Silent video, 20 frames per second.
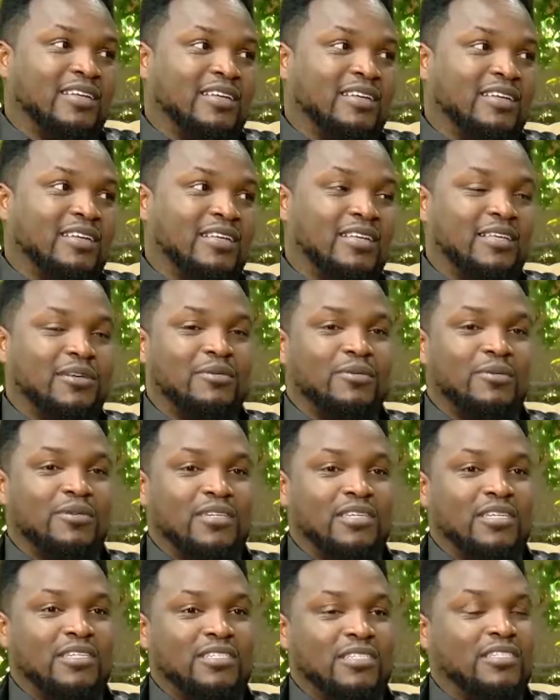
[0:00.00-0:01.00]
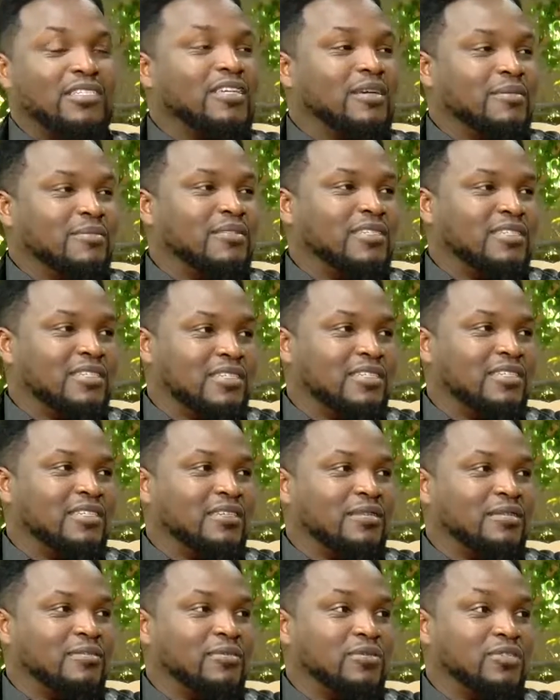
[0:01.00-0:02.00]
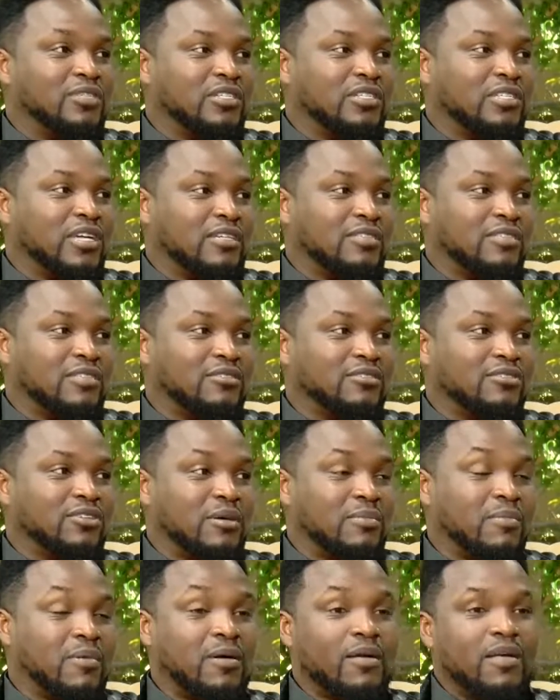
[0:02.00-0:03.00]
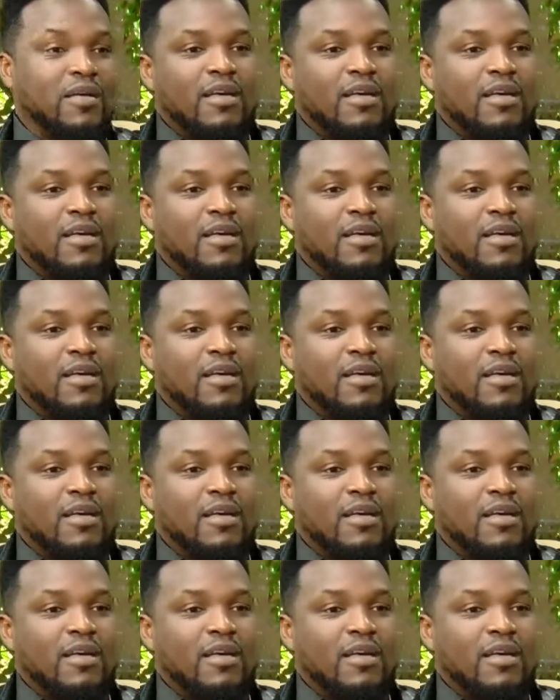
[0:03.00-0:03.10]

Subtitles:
He did MDD, music, dance and drama.